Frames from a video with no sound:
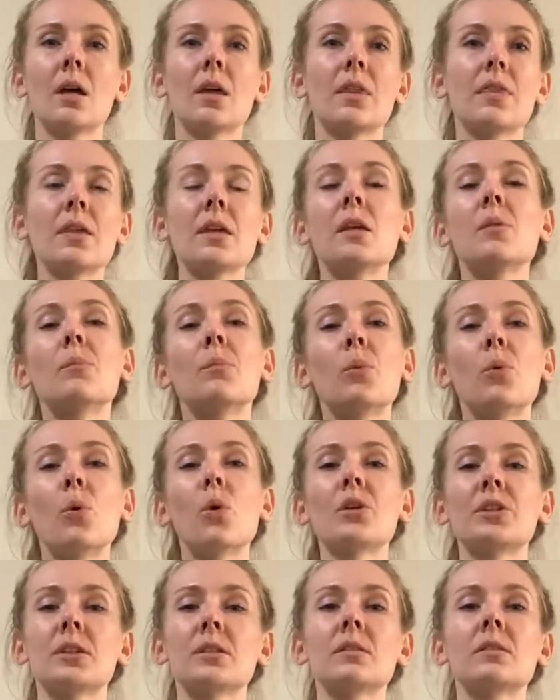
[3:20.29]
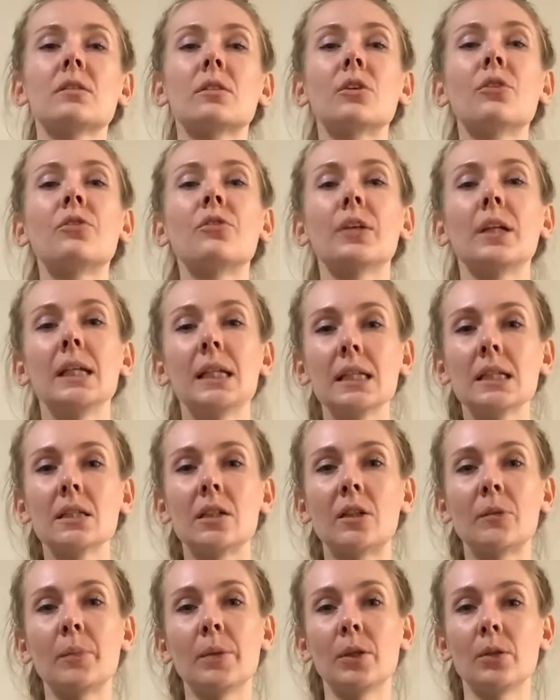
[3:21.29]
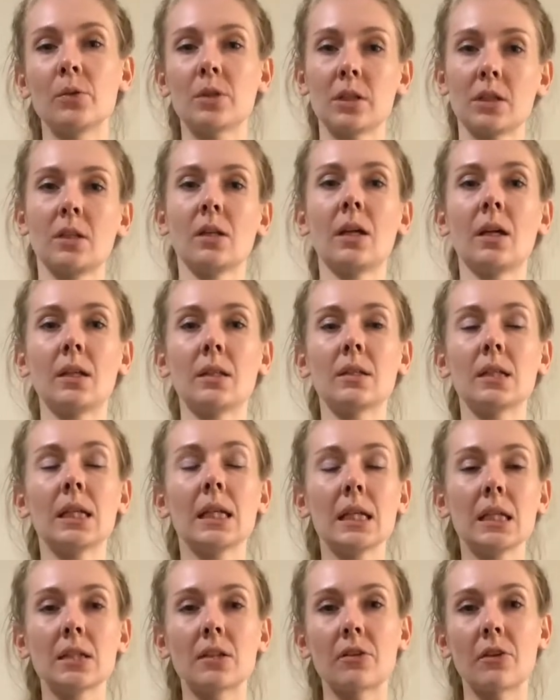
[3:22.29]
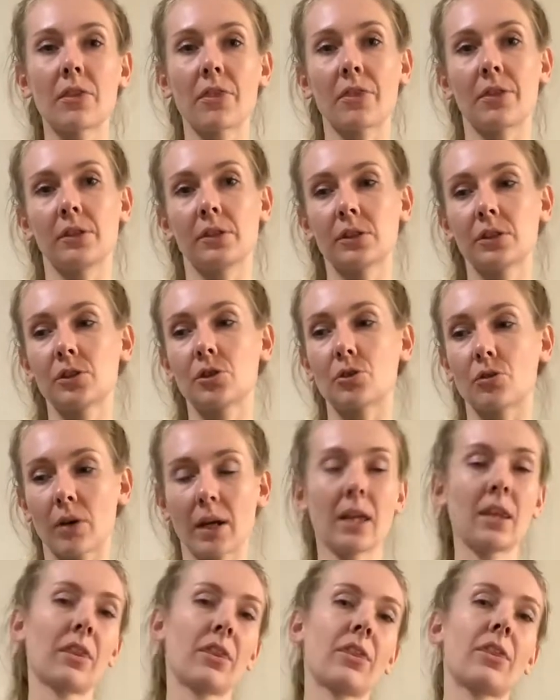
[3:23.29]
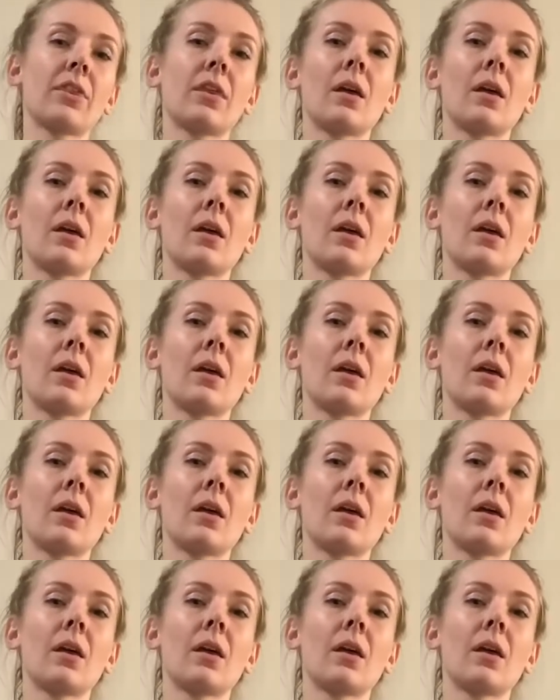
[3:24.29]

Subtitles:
the importance of inner beauty and inner strength